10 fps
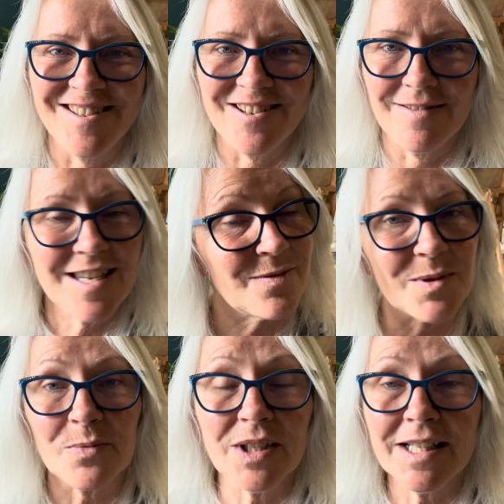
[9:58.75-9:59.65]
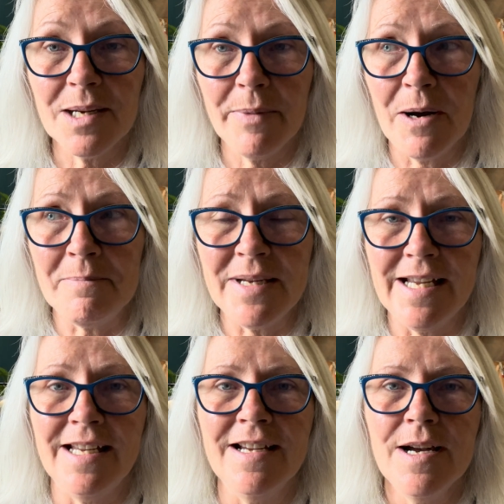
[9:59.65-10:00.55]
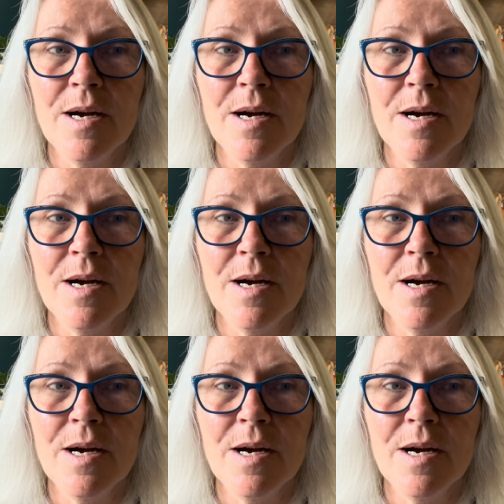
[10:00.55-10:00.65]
So this was really about me